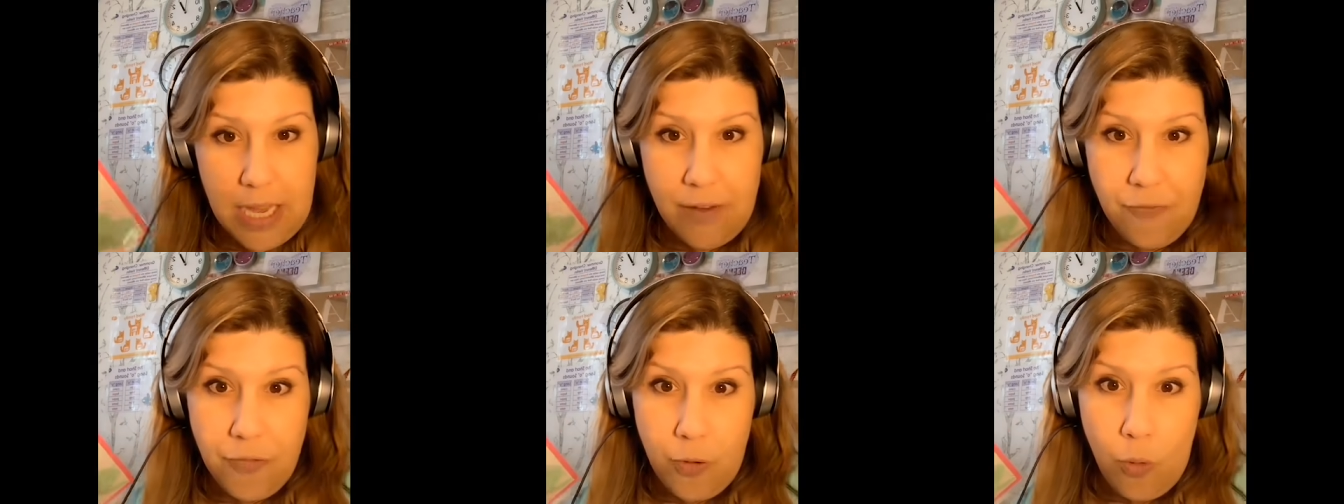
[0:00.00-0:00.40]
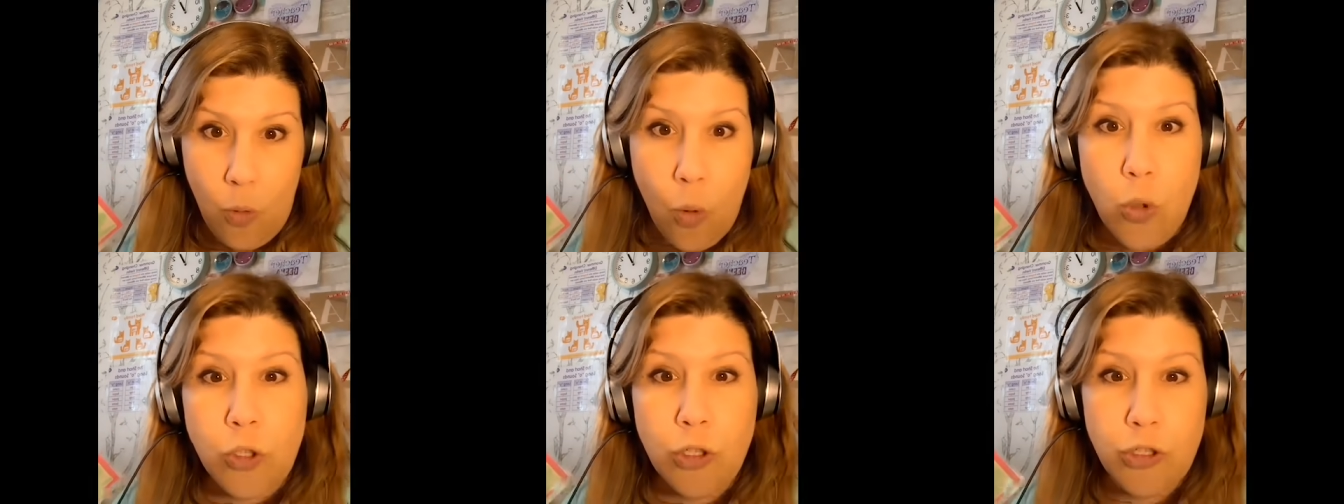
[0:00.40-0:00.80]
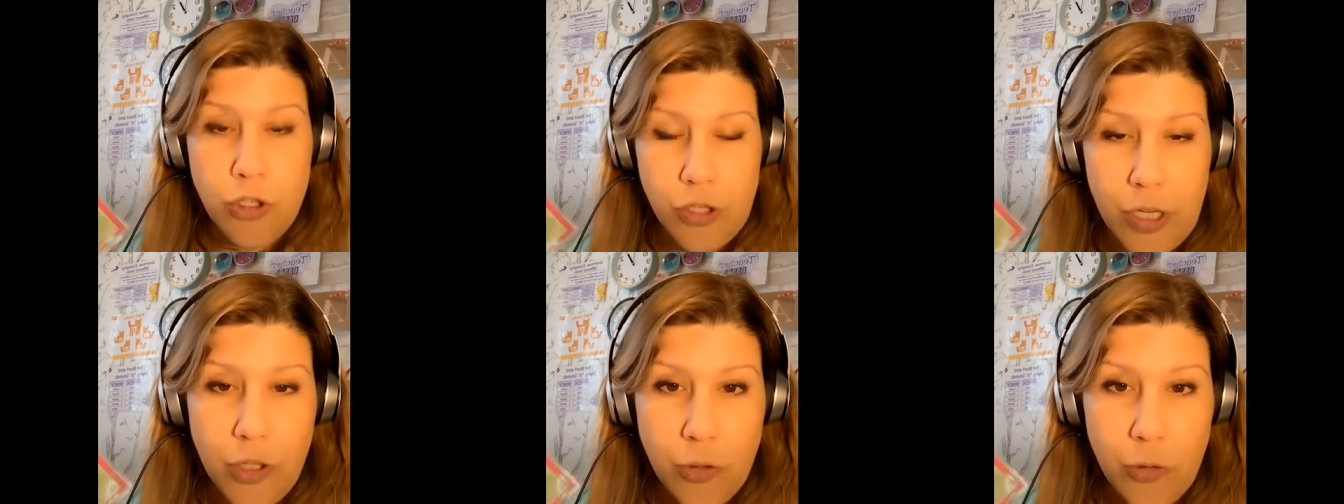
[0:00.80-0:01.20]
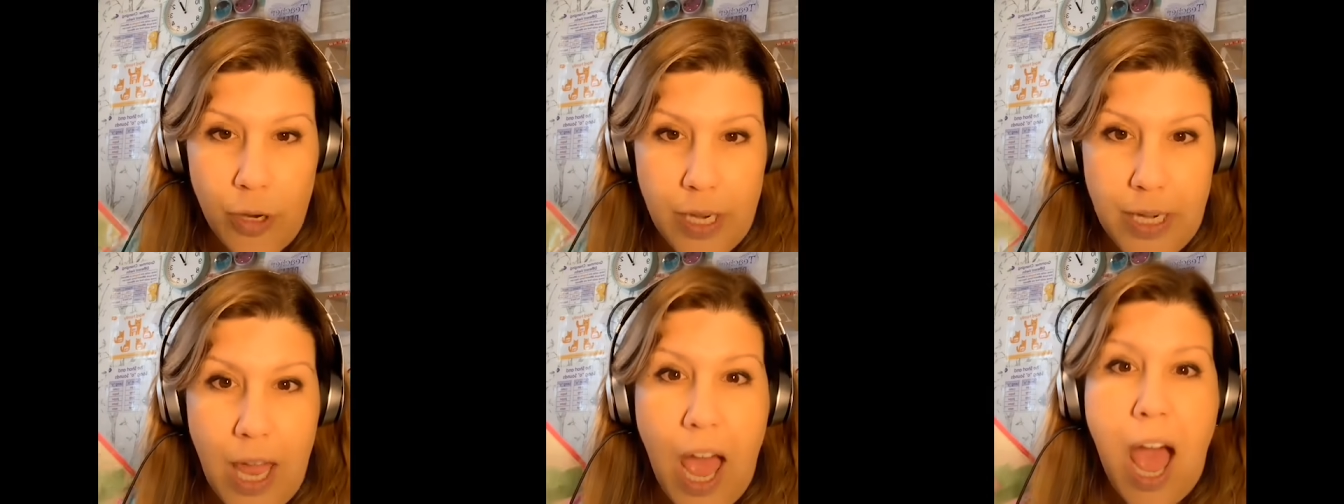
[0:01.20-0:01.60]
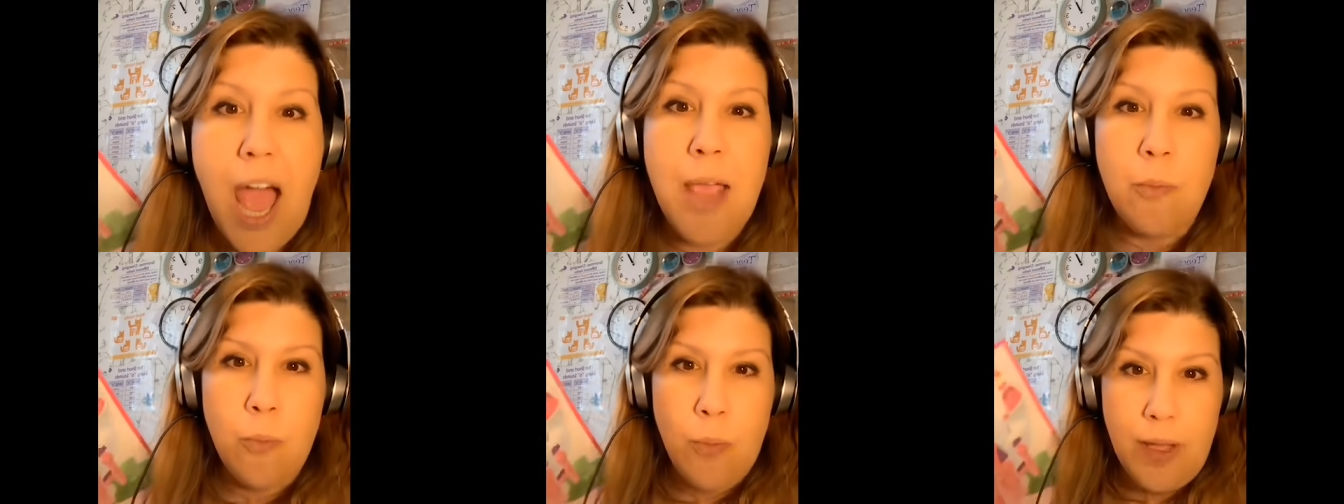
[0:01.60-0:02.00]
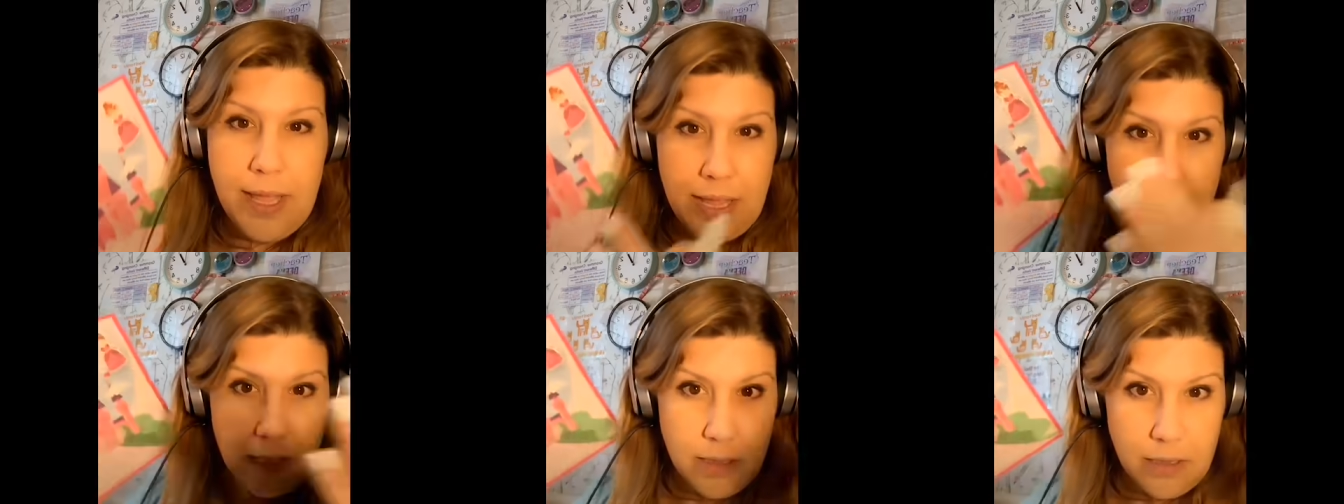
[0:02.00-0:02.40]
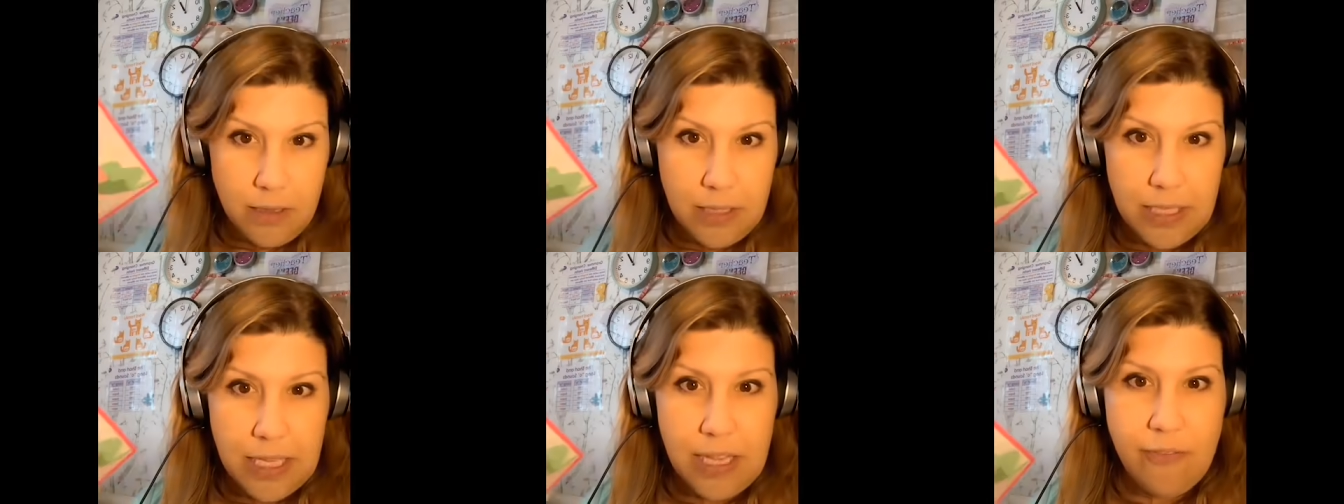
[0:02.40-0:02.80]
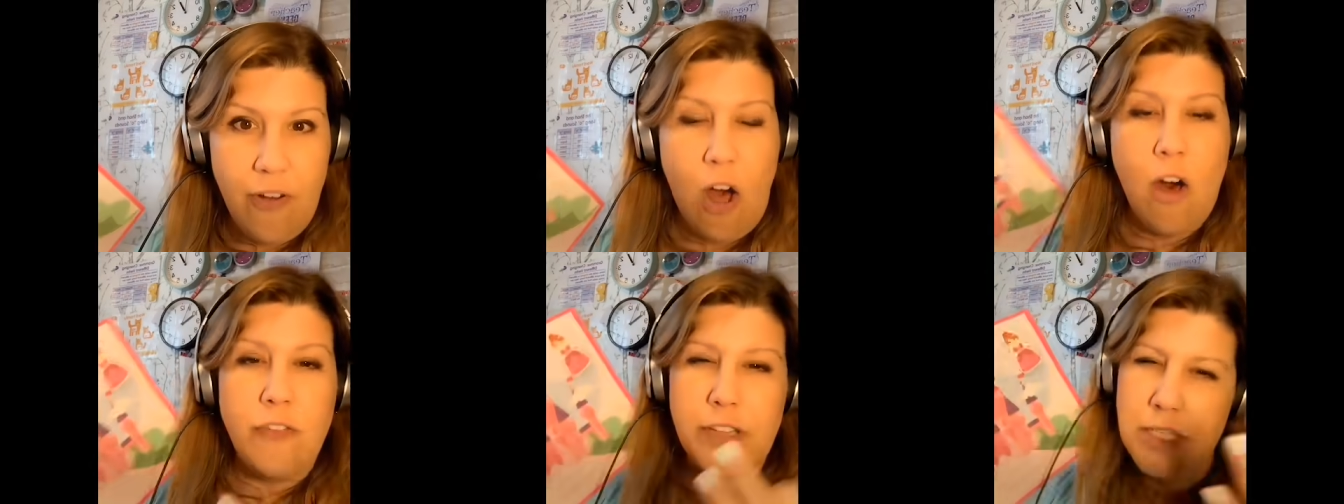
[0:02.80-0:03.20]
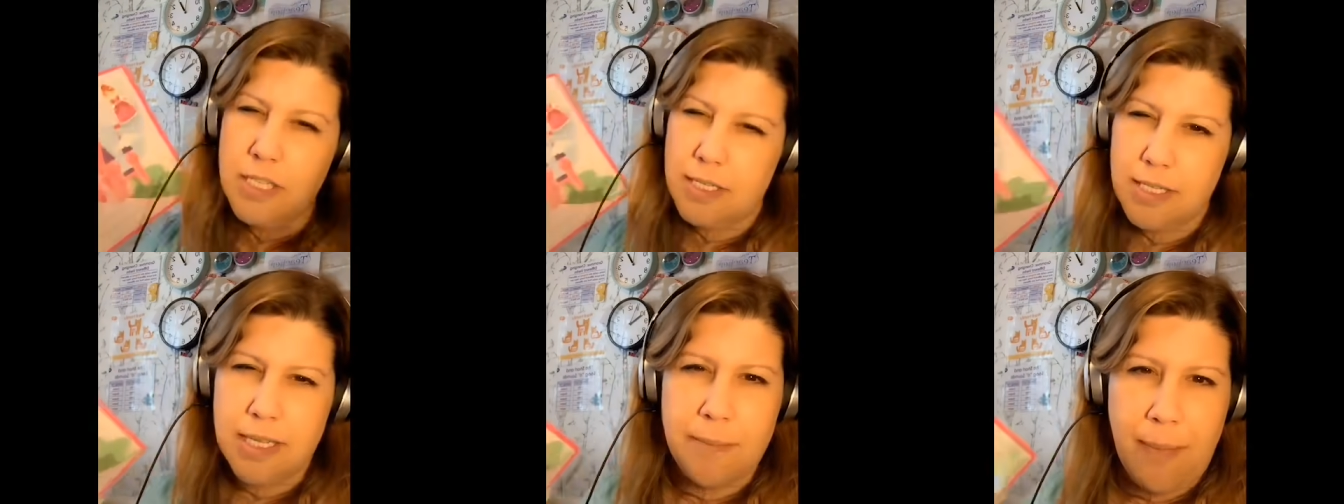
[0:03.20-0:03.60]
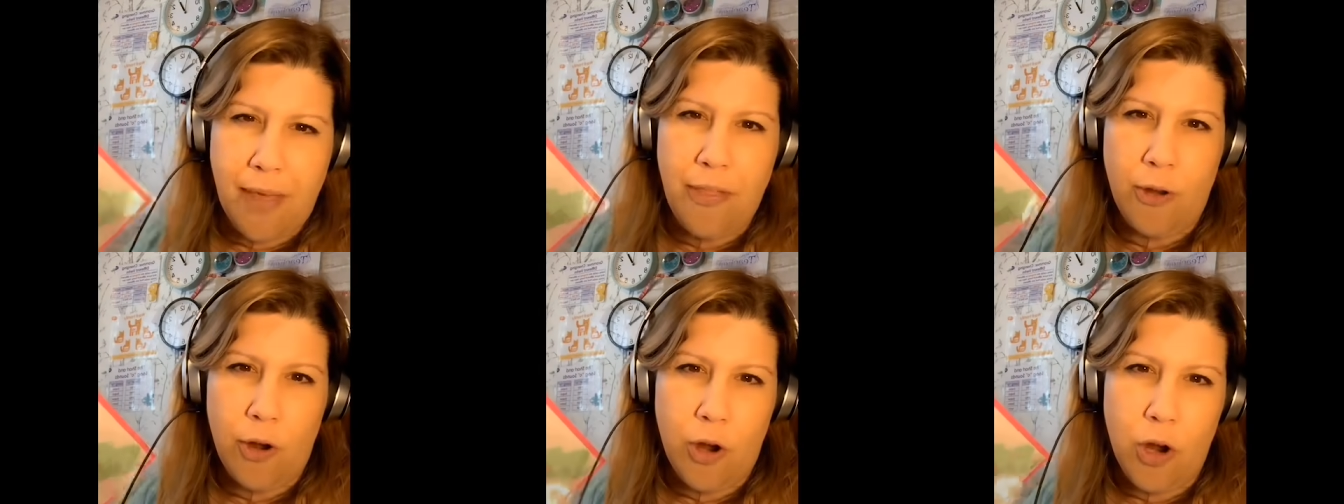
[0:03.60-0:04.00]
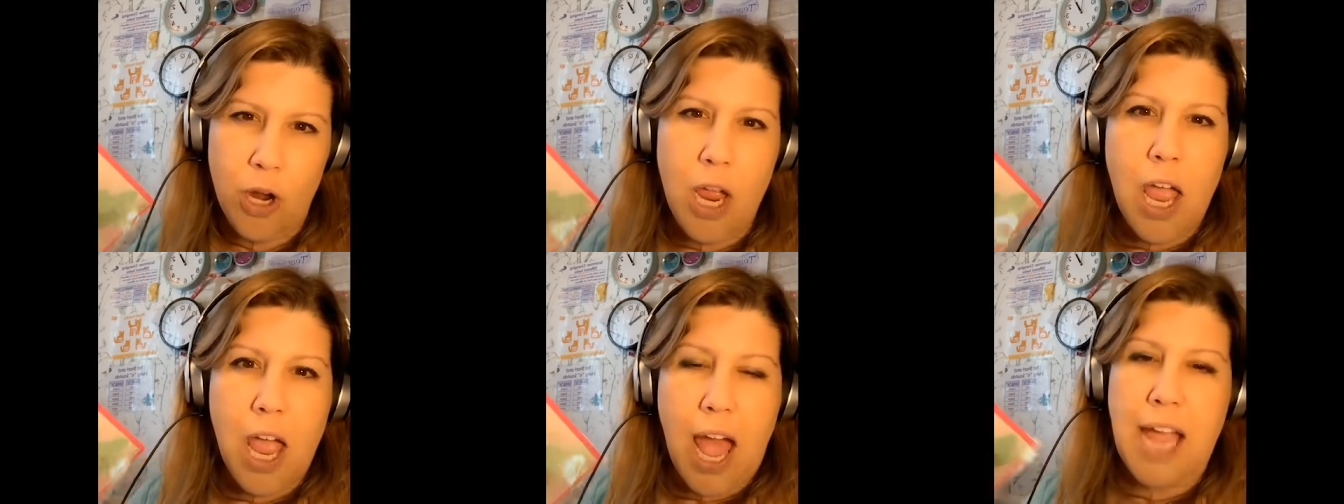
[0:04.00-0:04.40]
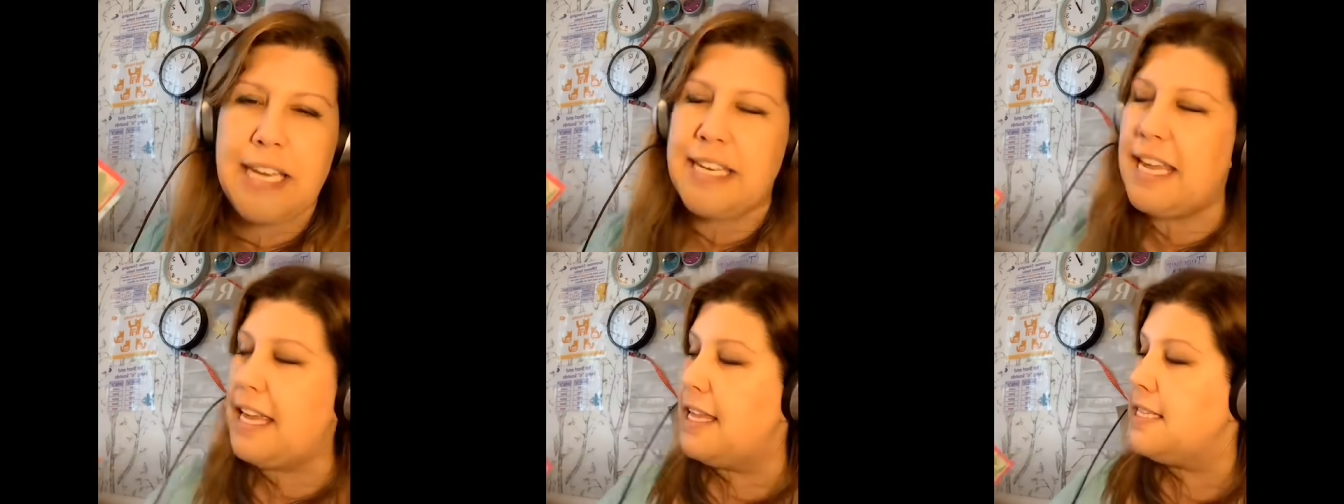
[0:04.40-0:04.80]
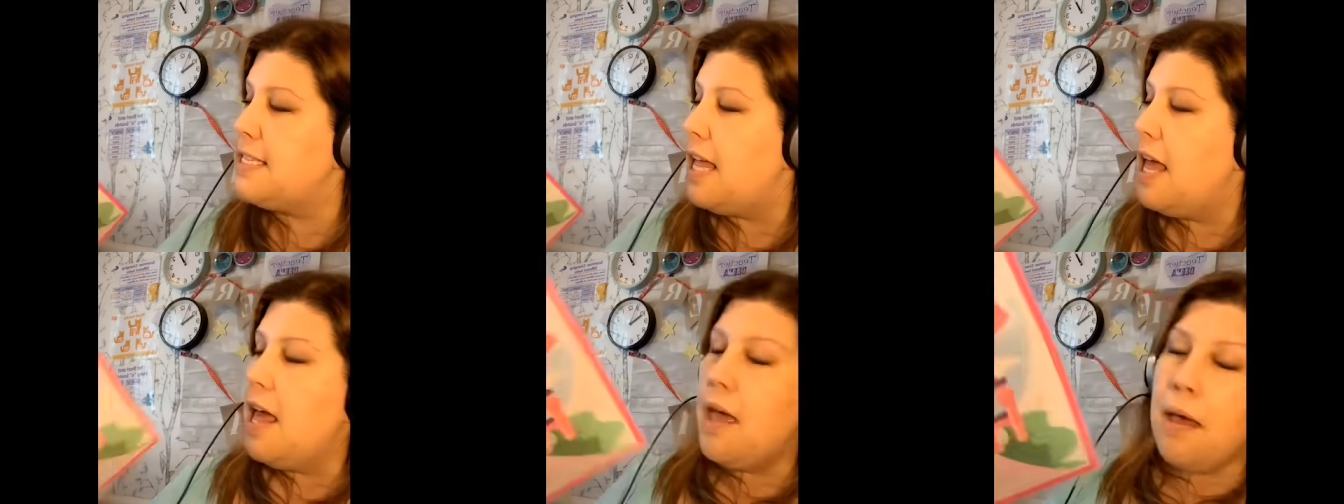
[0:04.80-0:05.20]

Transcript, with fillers: If they're older children, I will evolve into some other ideas.